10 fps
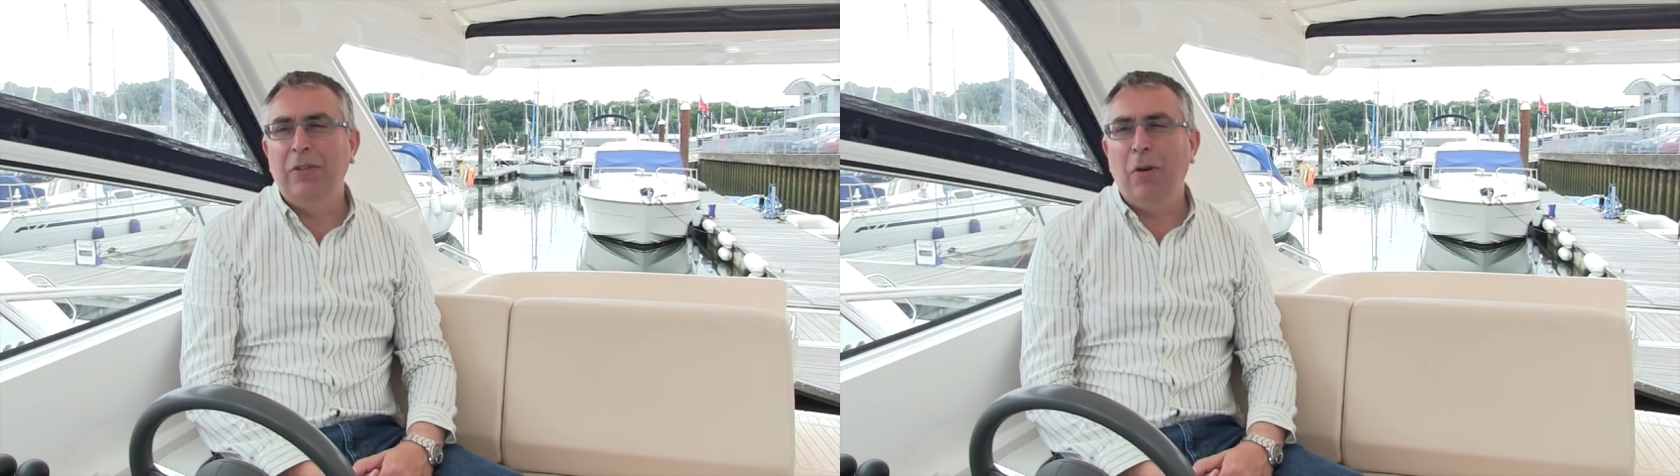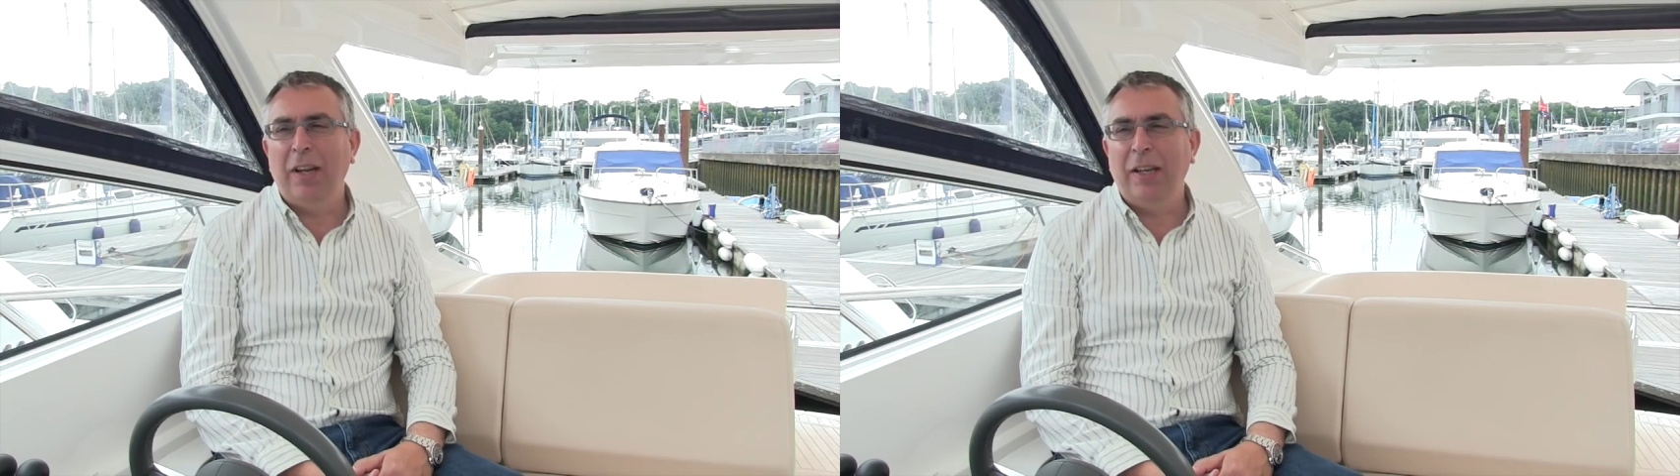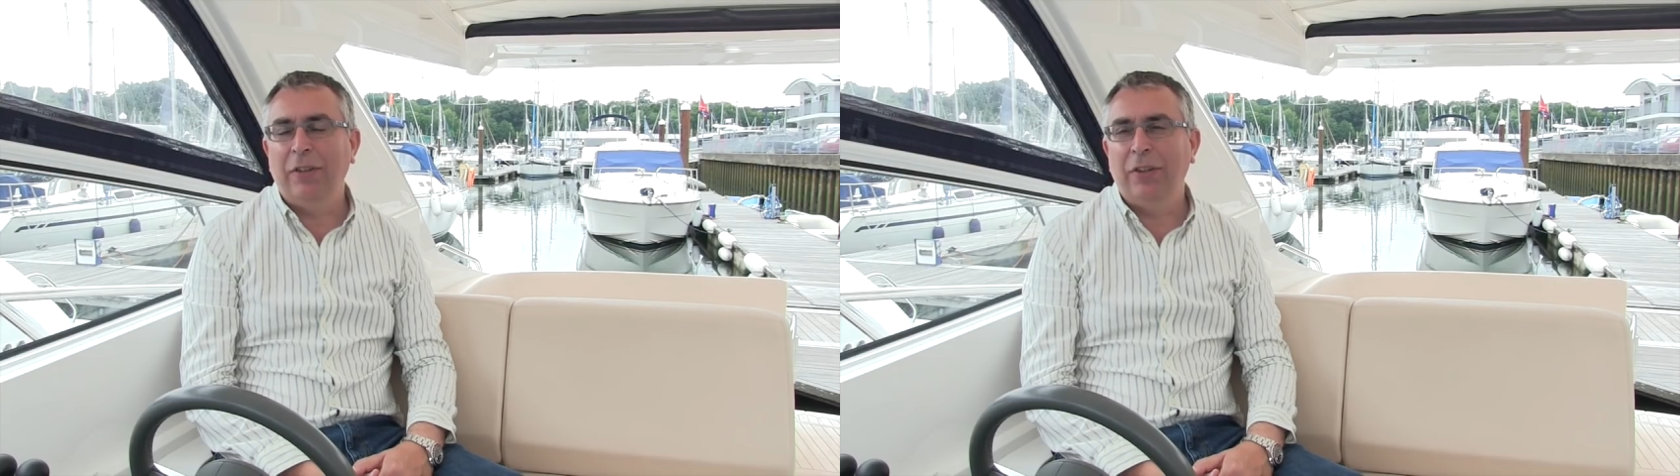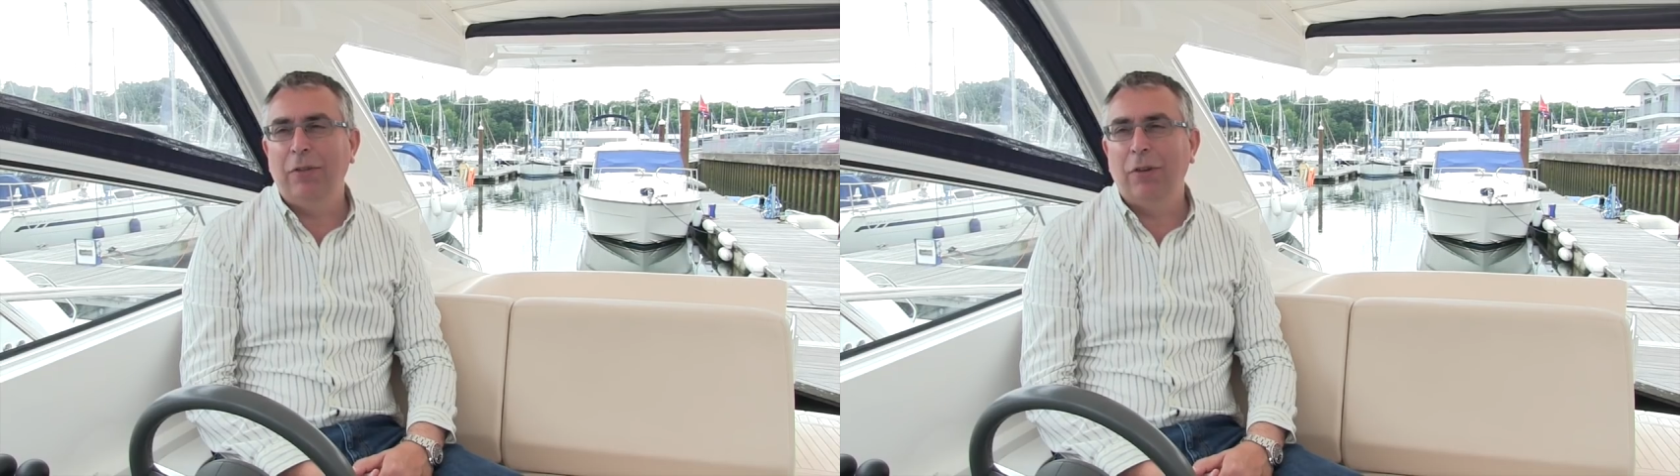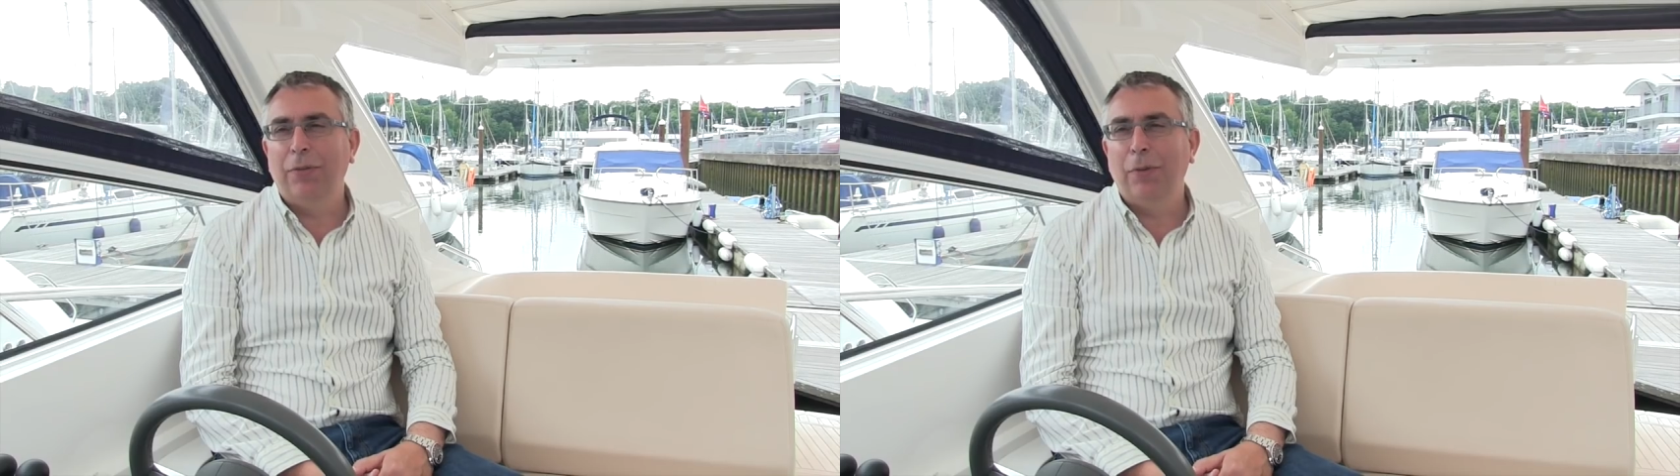knocking on the
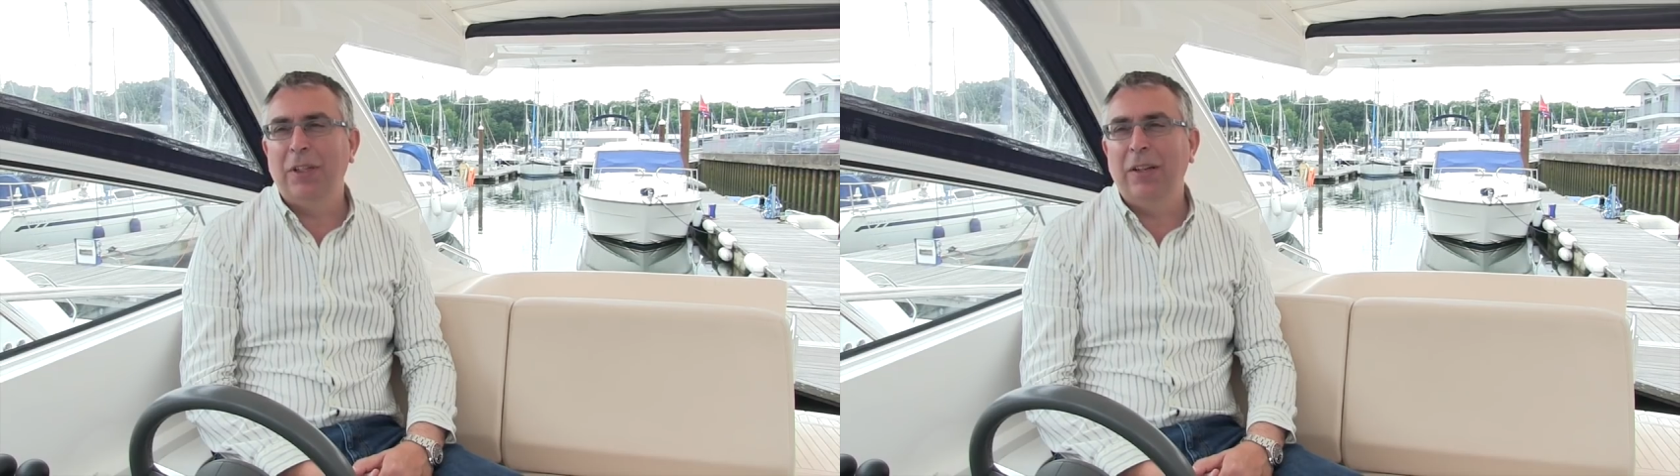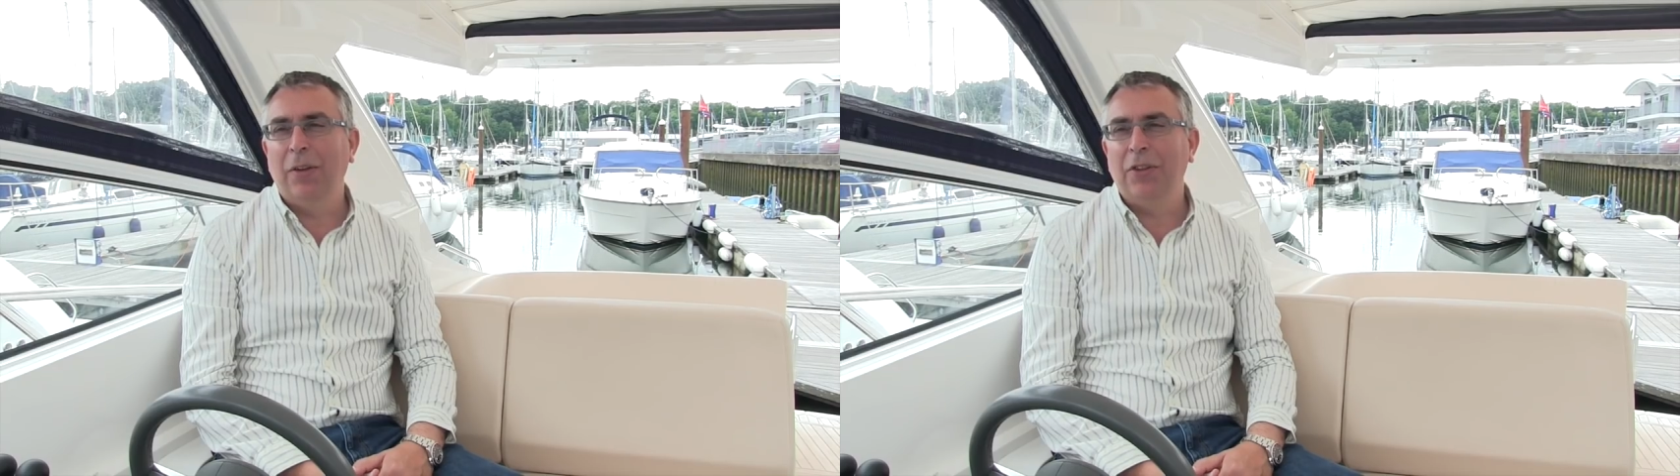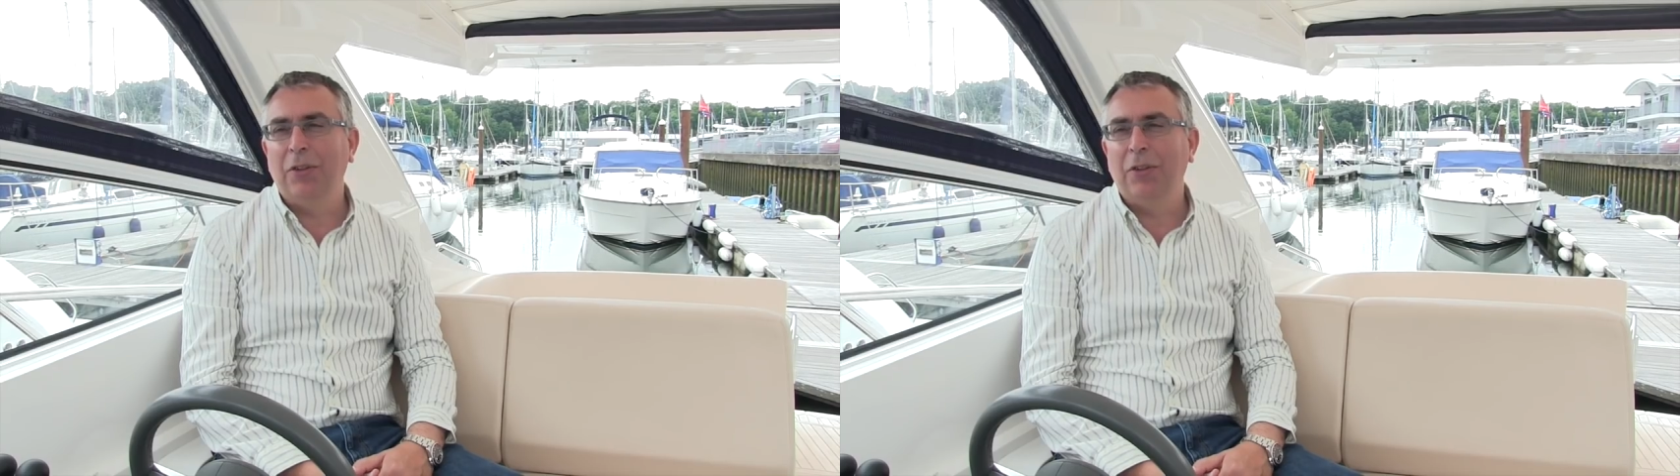door of 40 knots.